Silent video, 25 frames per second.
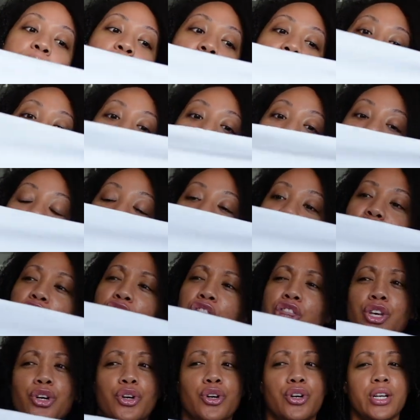by
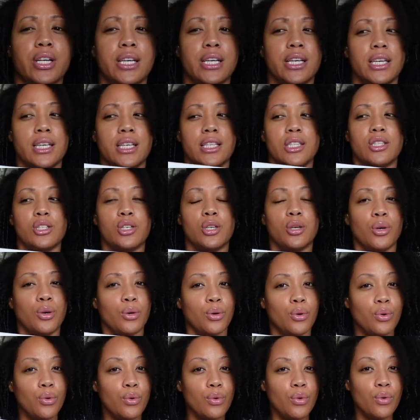
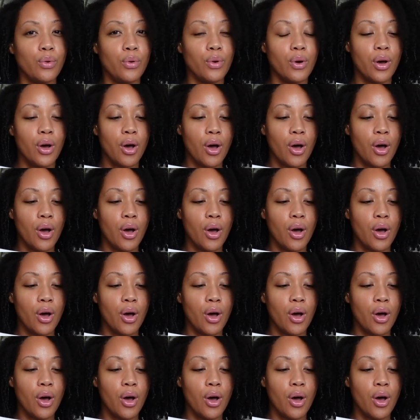32.